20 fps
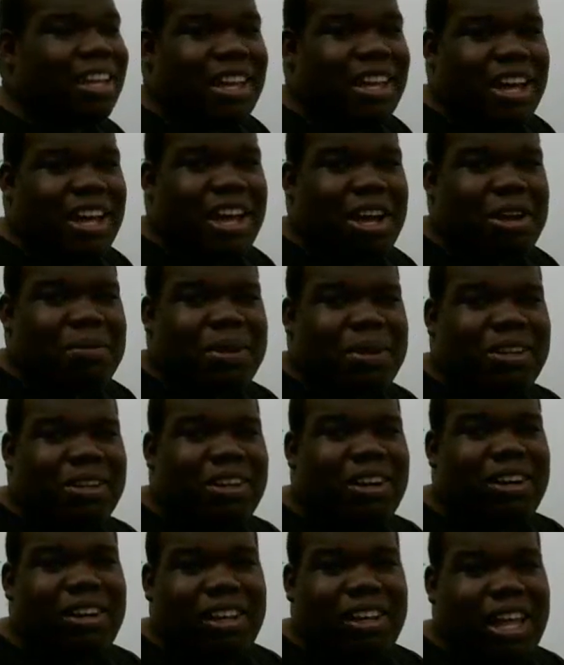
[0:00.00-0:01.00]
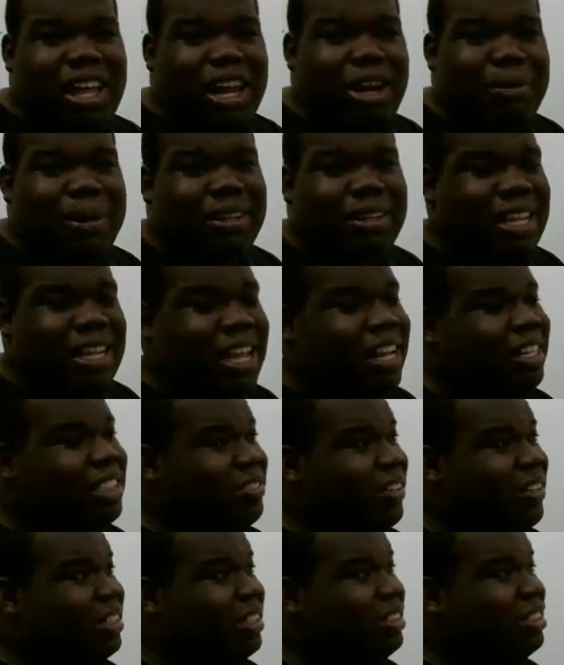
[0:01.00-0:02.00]
I hope you learned a lot about data
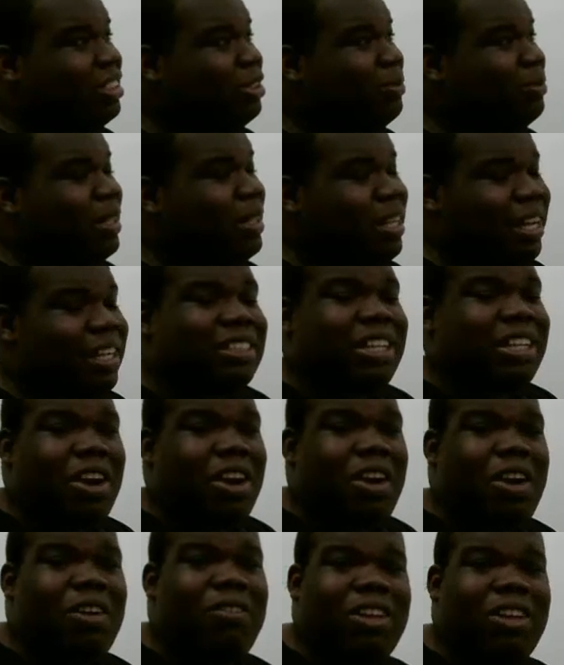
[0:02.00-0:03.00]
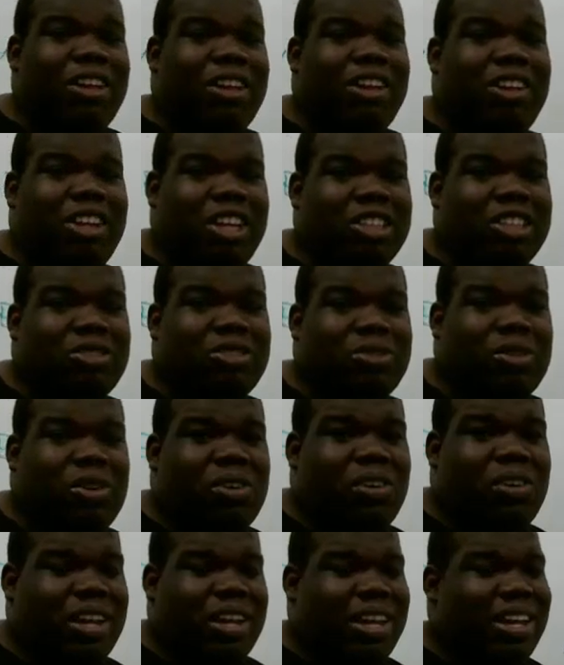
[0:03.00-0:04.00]
structures because they are really
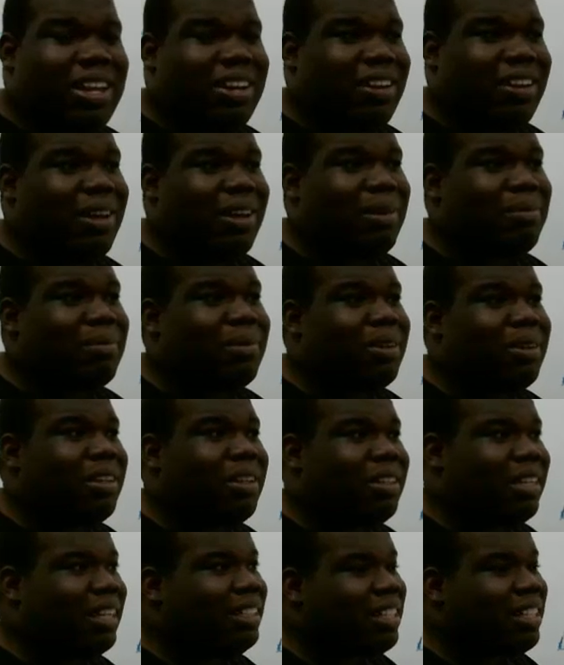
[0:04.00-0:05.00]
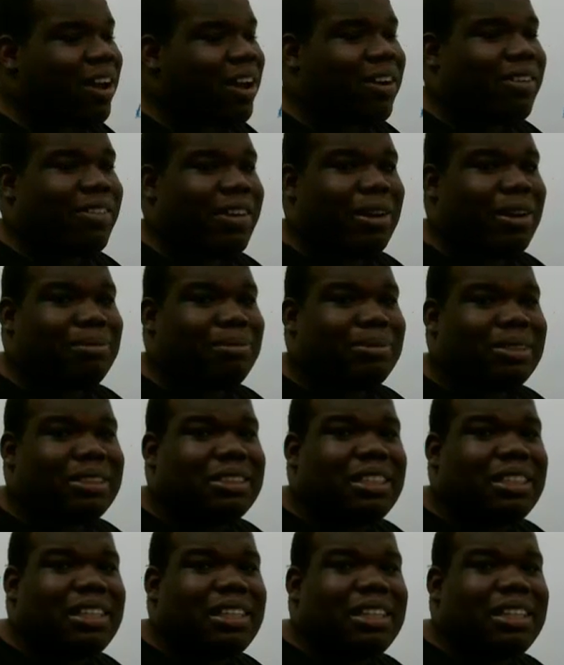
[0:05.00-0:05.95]
useful in these algorithms.